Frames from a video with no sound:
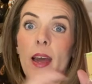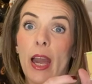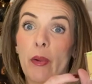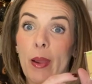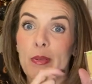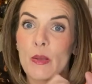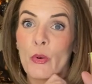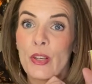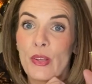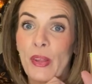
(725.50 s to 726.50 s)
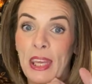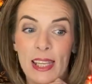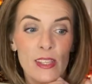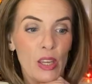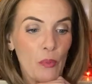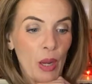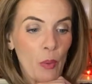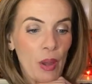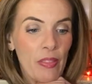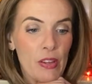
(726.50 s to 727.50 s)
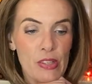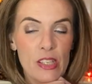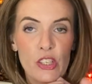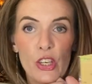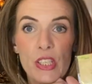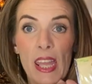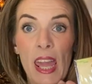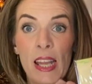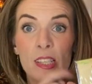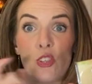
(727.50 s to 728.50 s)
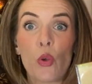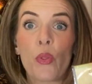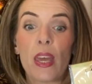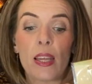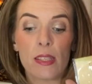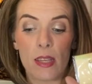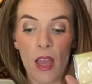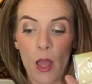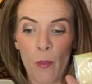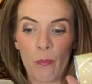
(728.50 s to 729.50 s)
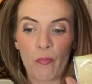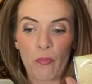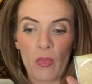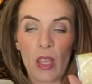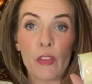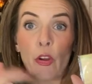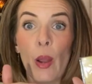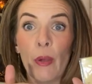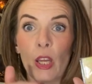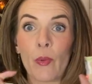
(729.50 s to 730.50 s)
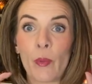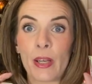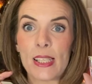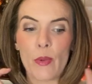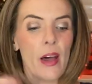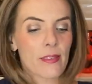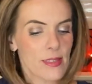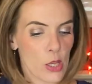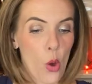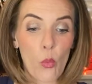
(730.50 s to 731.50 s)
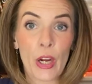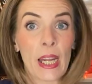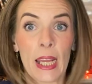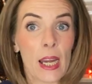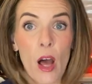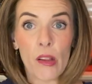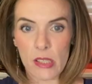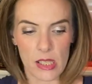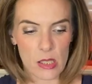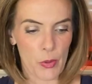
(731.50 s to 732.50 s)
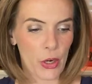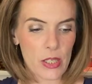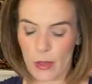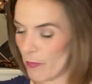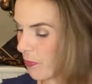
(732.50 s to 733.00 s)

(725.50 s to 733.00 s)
I grabbed some more so the kids could wear one, their sisters, and so that their grandma could wear one as well. So we're gonna get all into the spirit.